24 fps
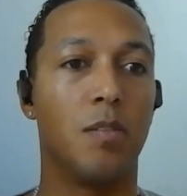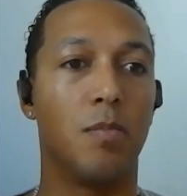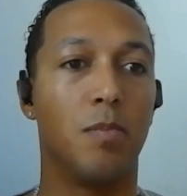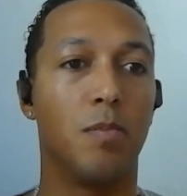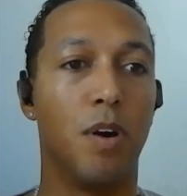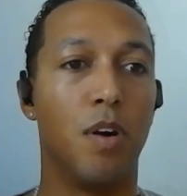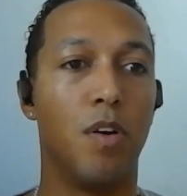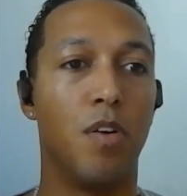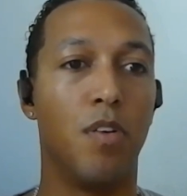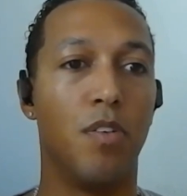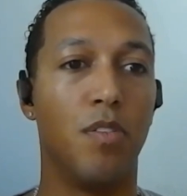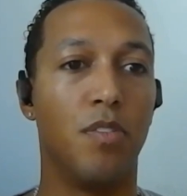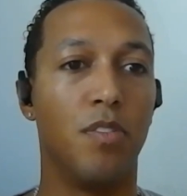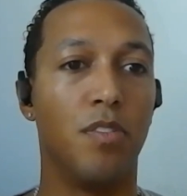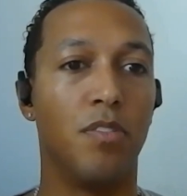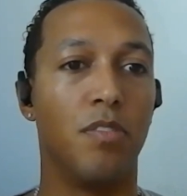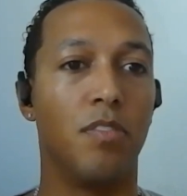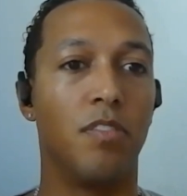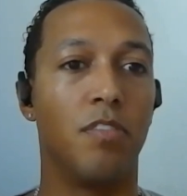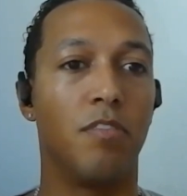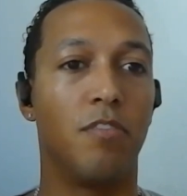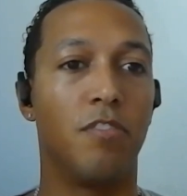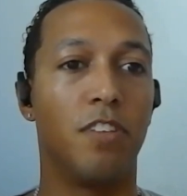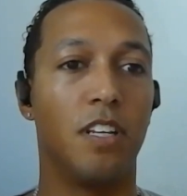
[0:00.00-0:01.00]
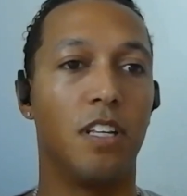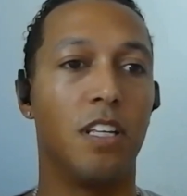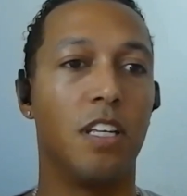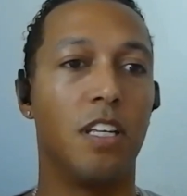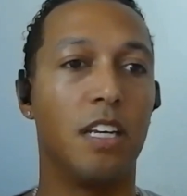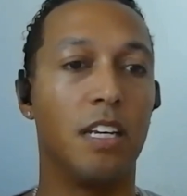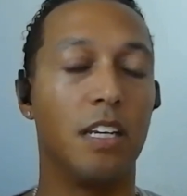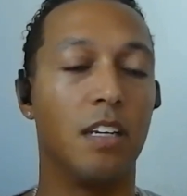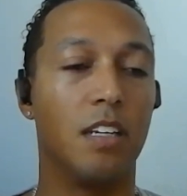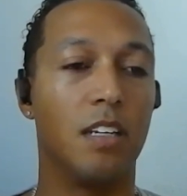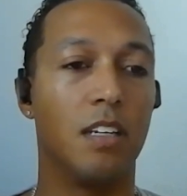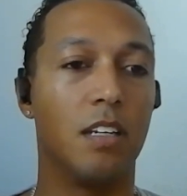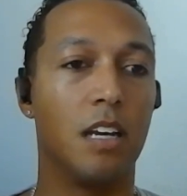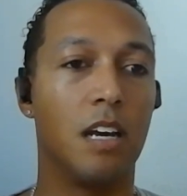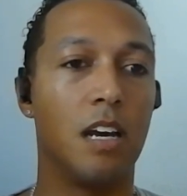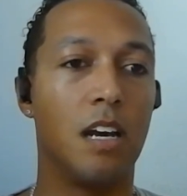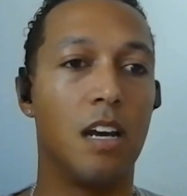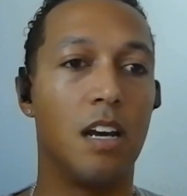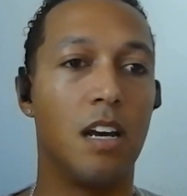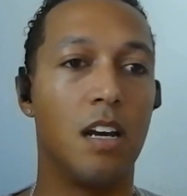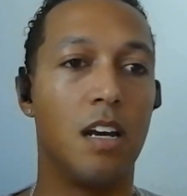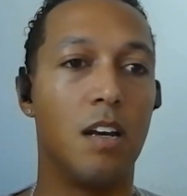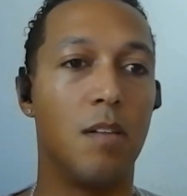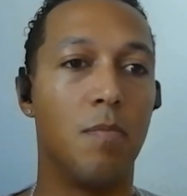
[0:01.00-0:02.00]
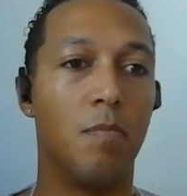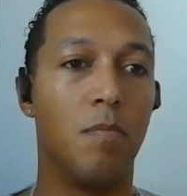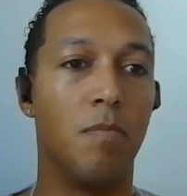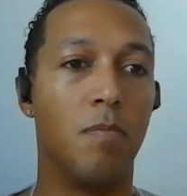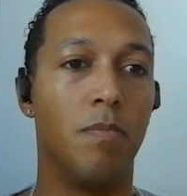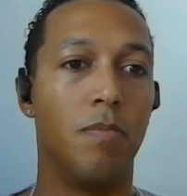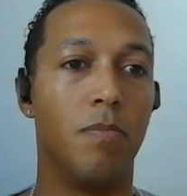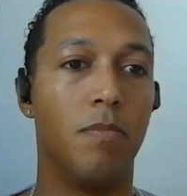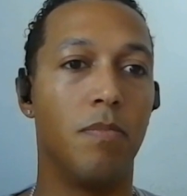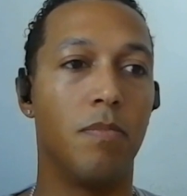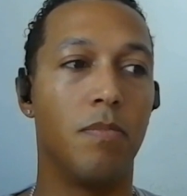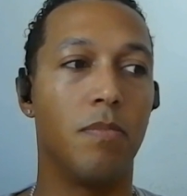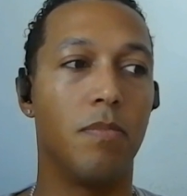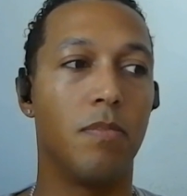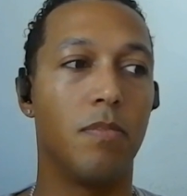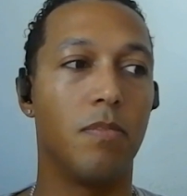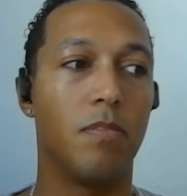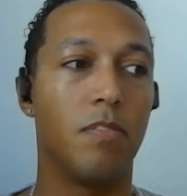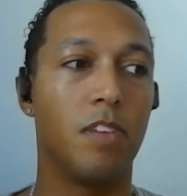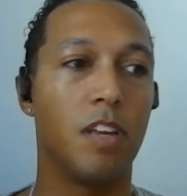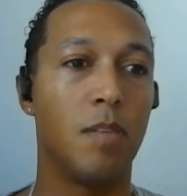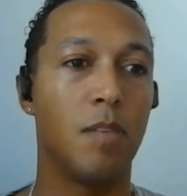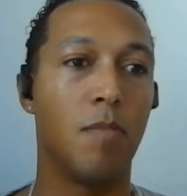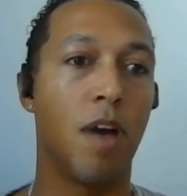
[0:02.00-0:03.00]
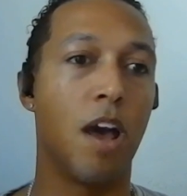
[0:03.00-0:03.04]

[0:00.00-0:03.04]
the bone feeling in